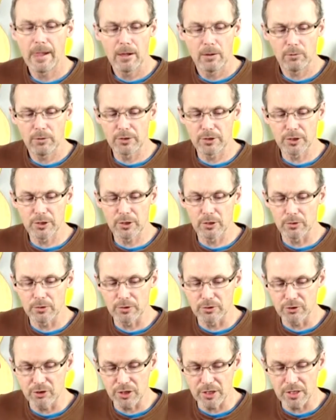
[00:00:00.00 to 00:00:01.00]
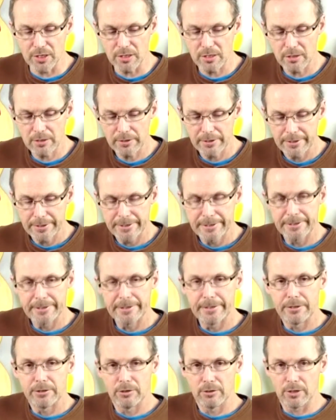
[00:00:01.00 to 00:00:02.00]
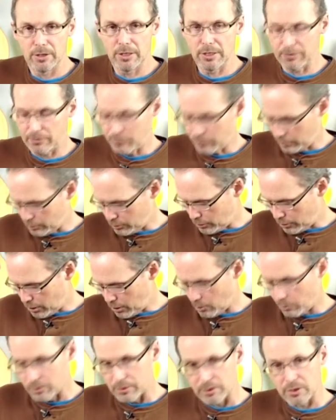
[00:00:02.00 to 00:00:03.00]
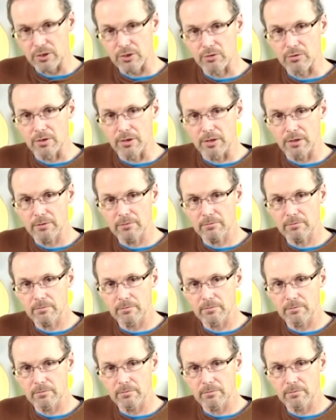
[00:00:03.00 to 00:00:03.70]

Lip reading: When you go to G, you'd hit the lowest string